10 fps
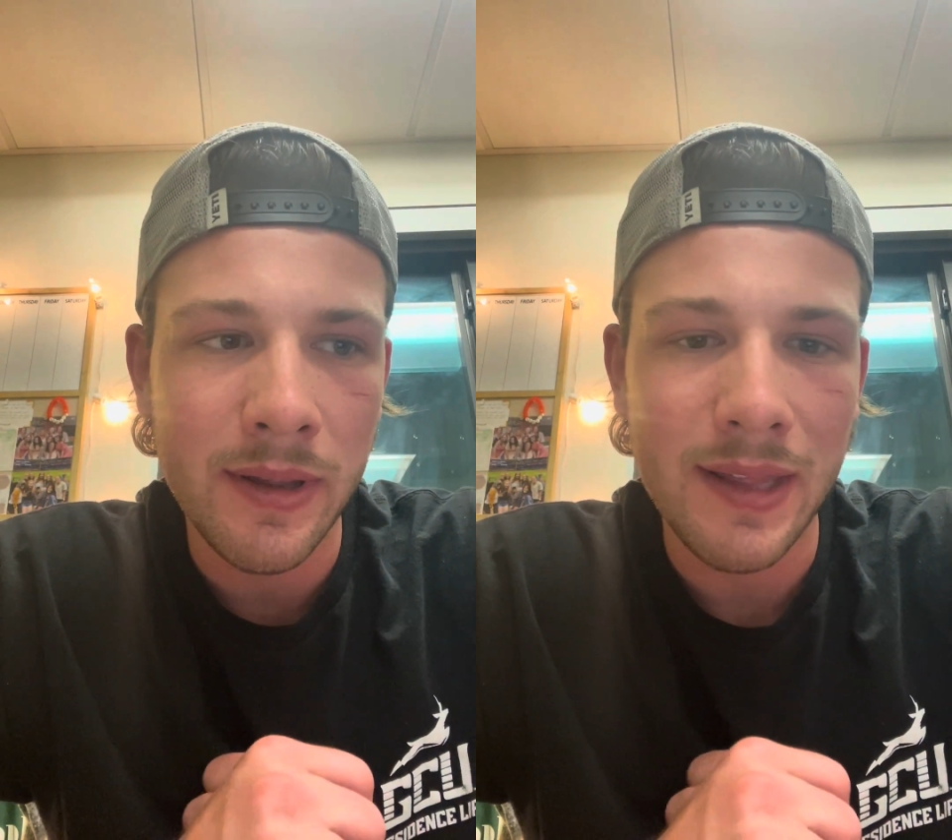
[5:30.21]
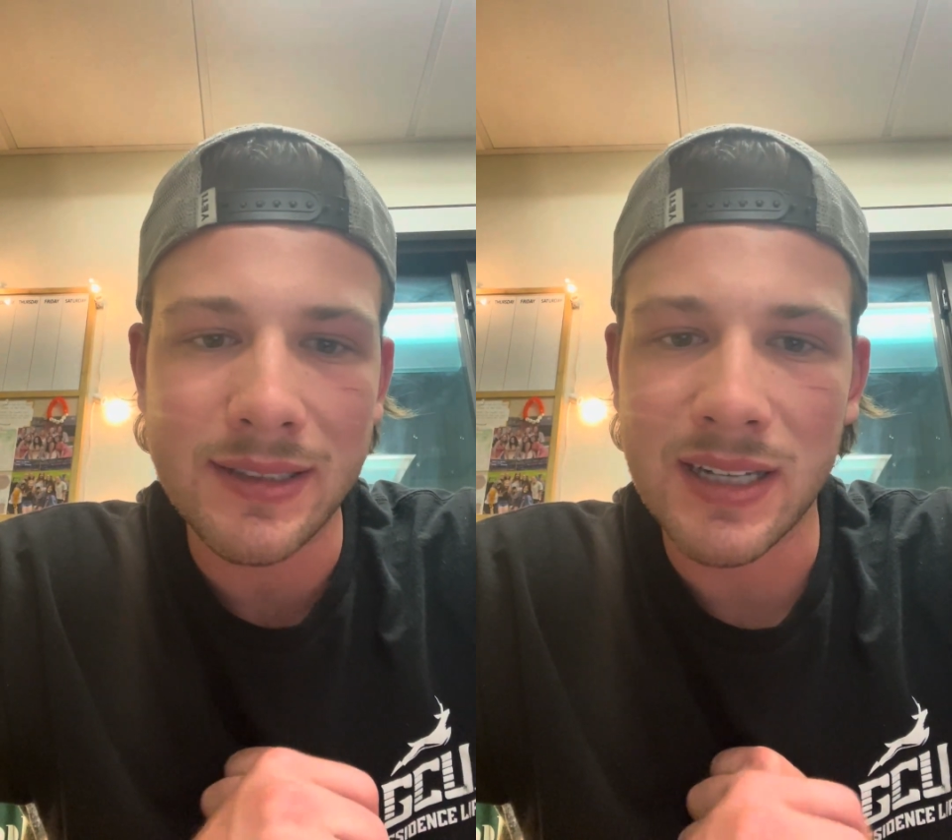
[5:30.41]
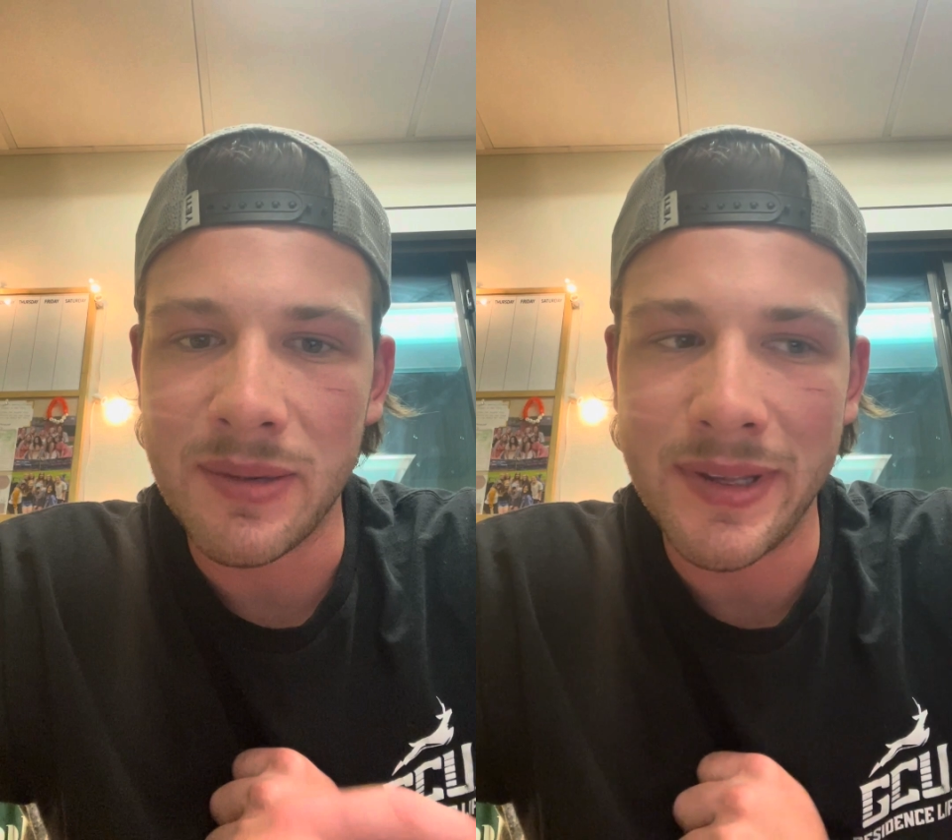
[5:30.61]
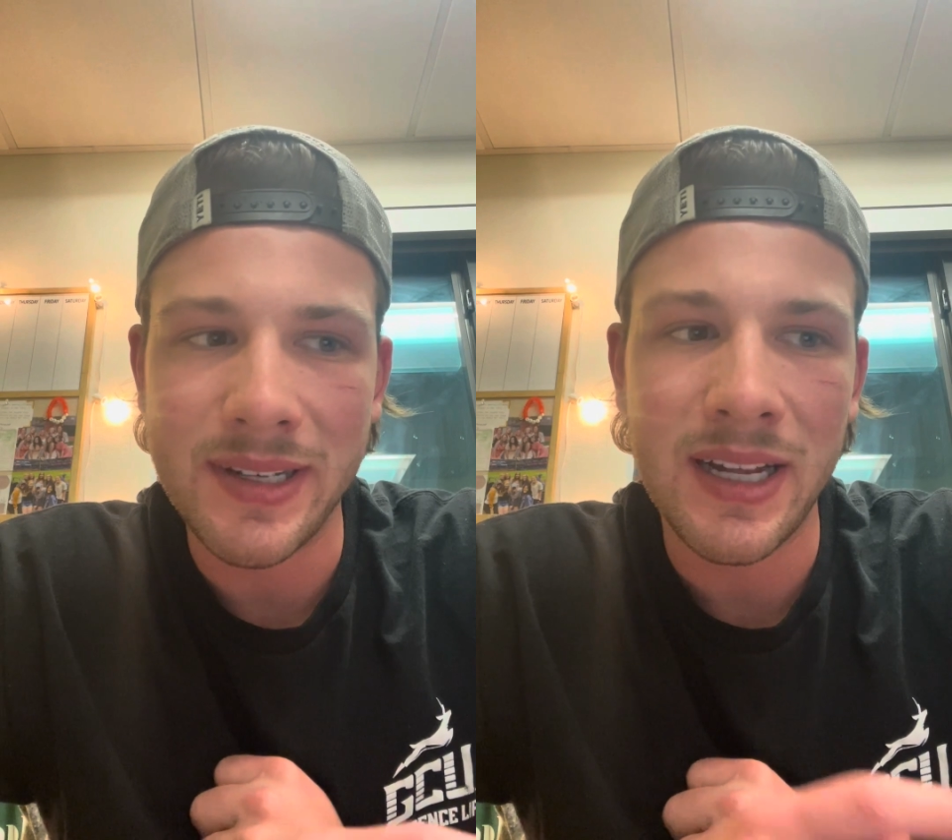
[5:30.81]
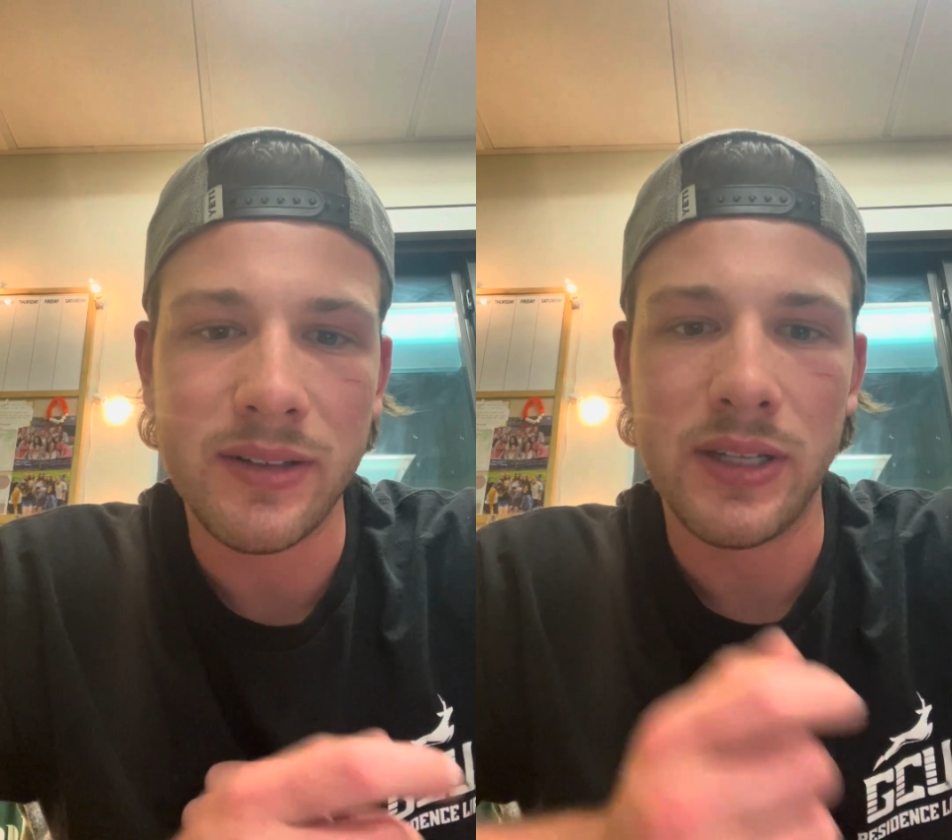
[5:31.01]
That's gonna be the
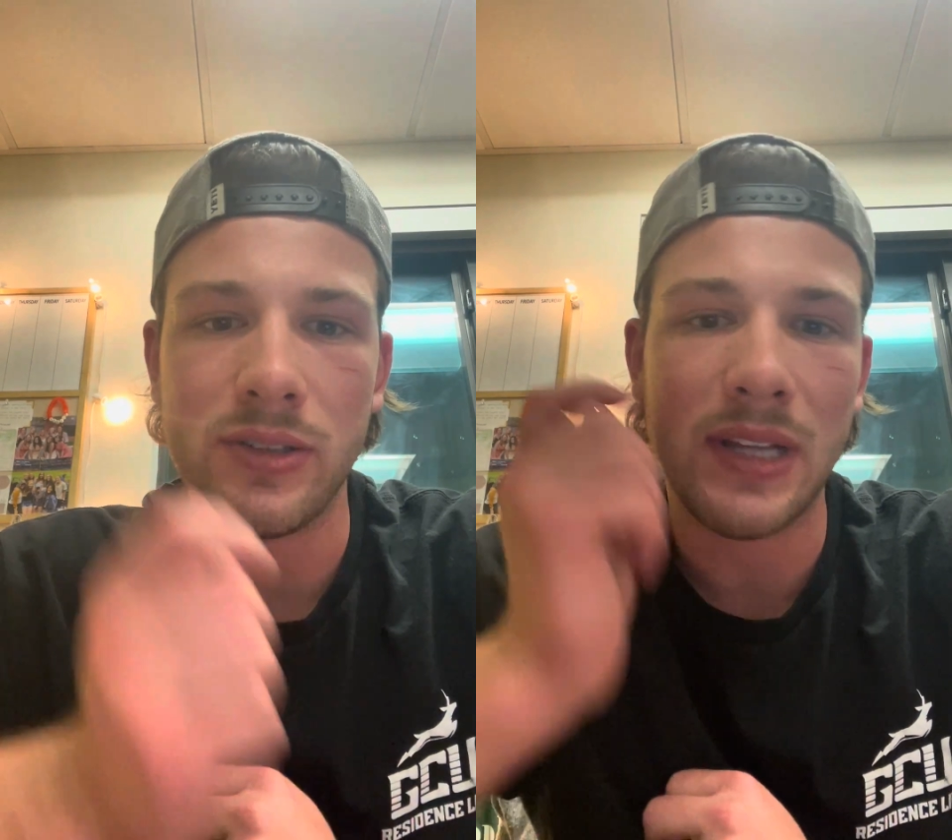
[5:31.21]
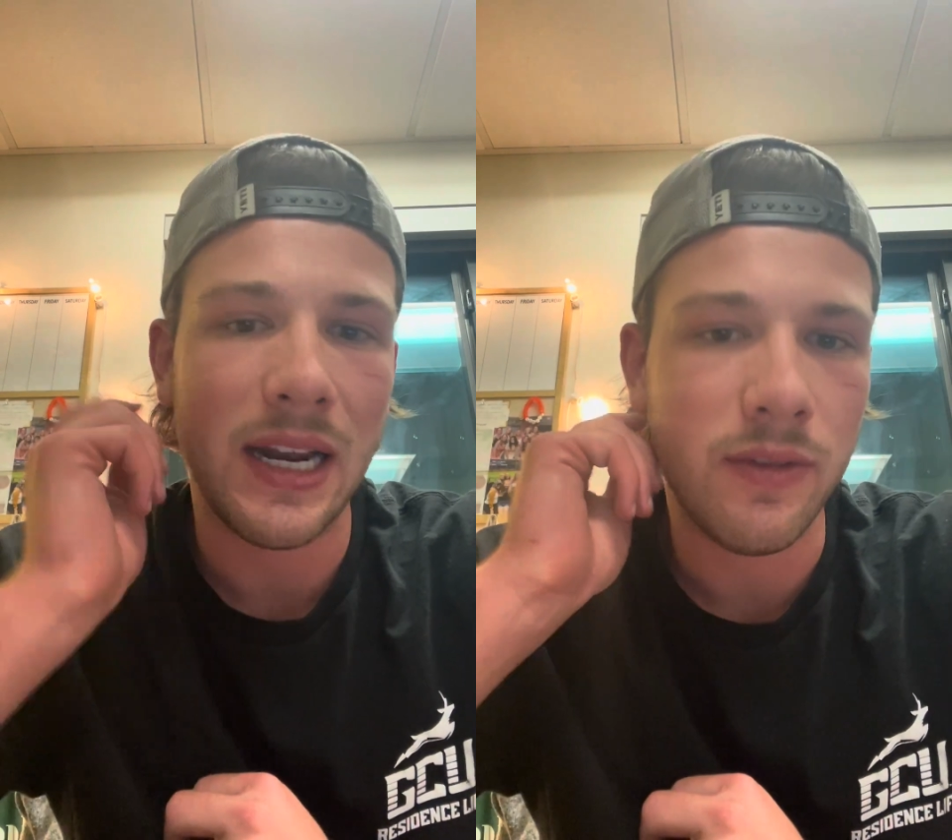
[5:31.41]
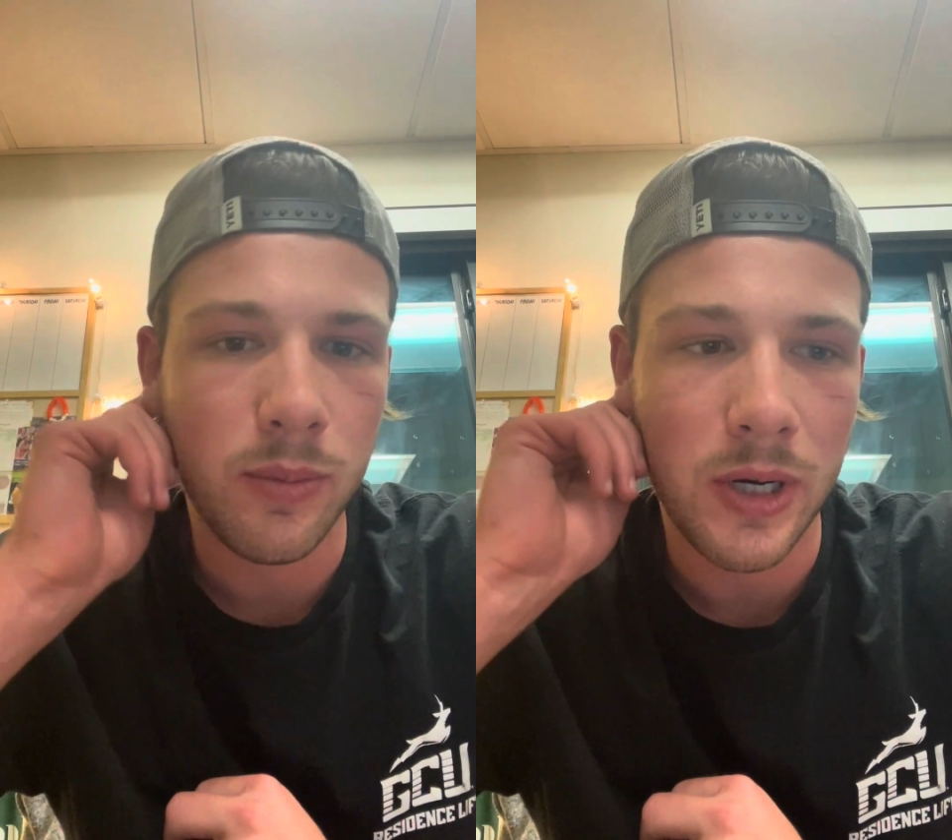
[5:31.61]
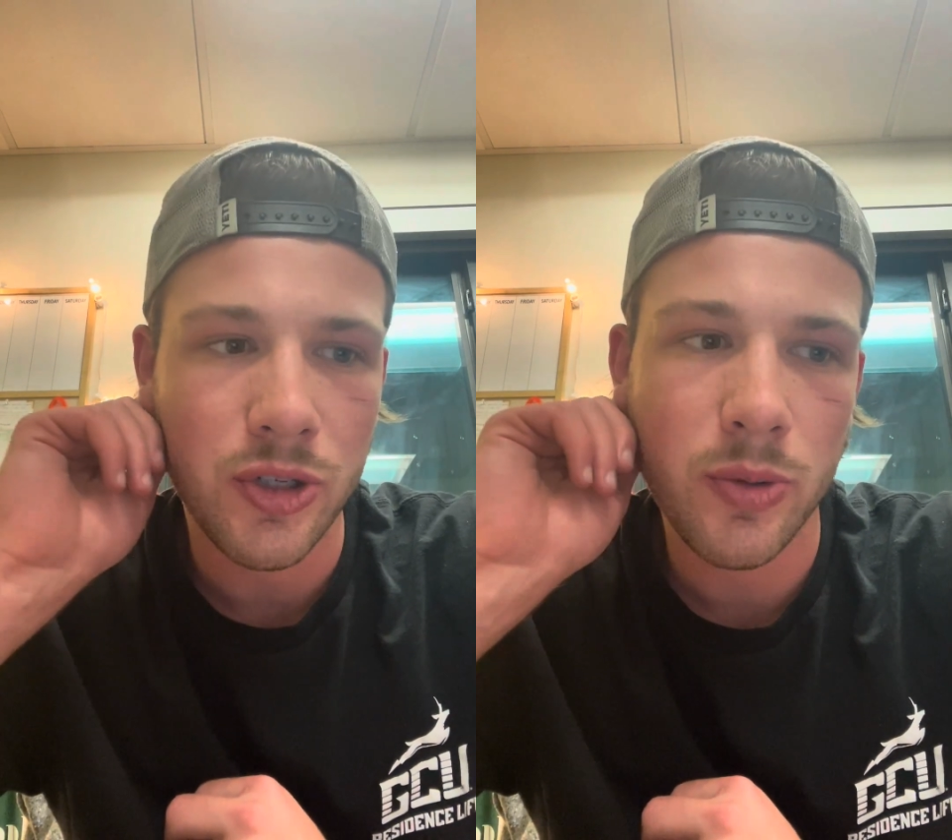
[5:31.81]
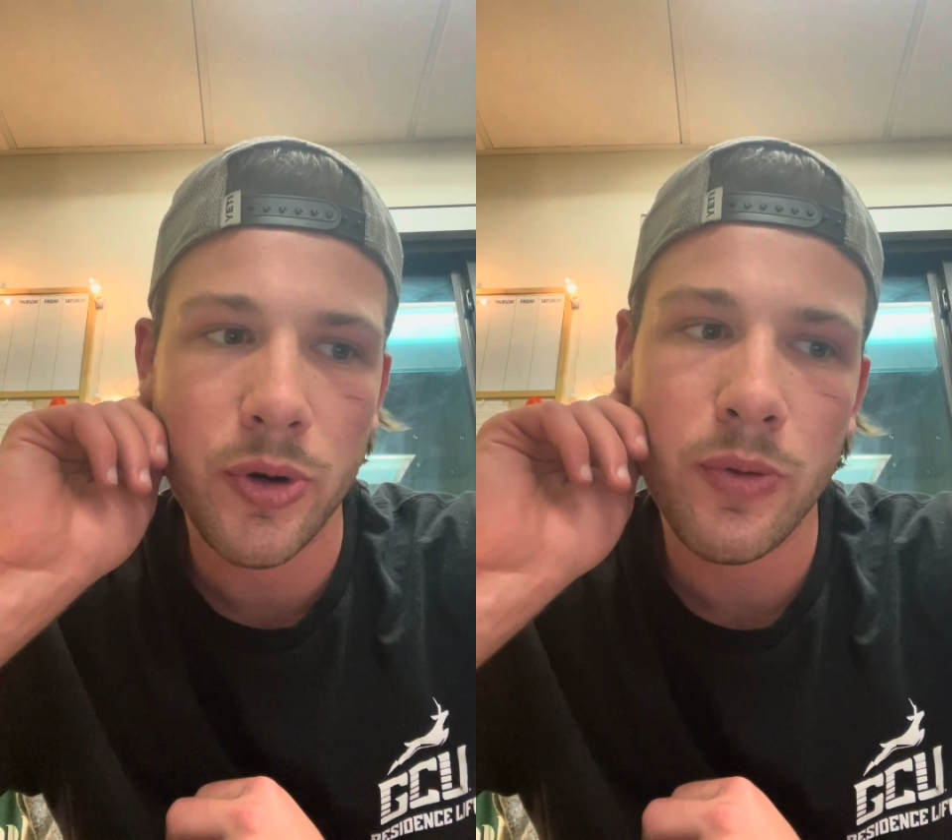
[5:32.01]
telltale sign of a
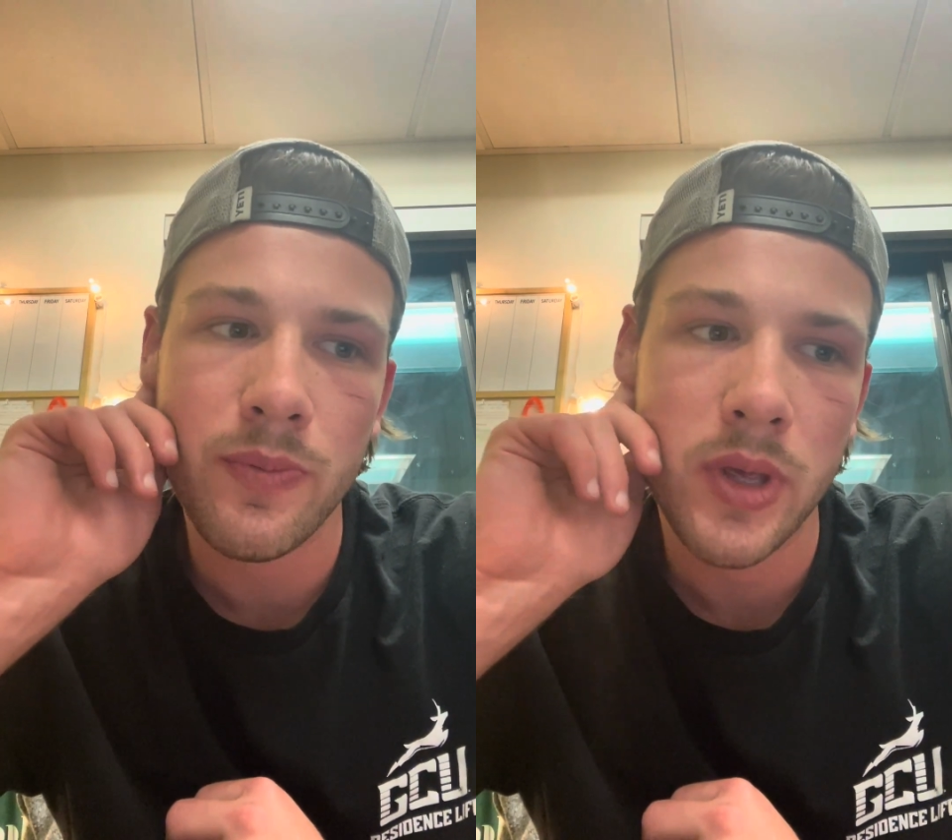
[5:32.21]
pressure brew.